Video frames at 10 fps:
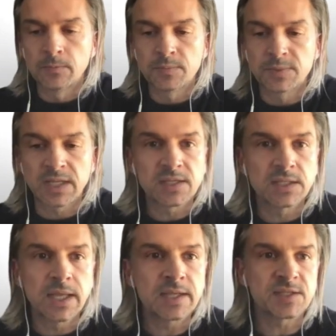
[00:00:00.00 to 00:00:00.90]
Send us
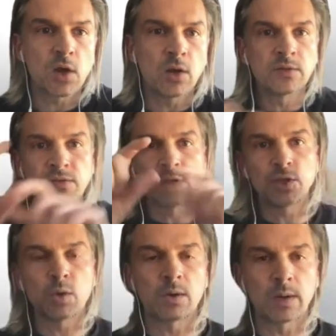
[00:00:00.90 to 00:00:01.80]
links. All of the
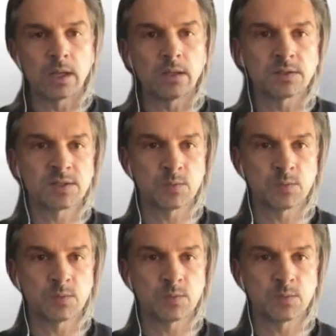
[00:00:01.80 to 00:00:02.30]
URLs,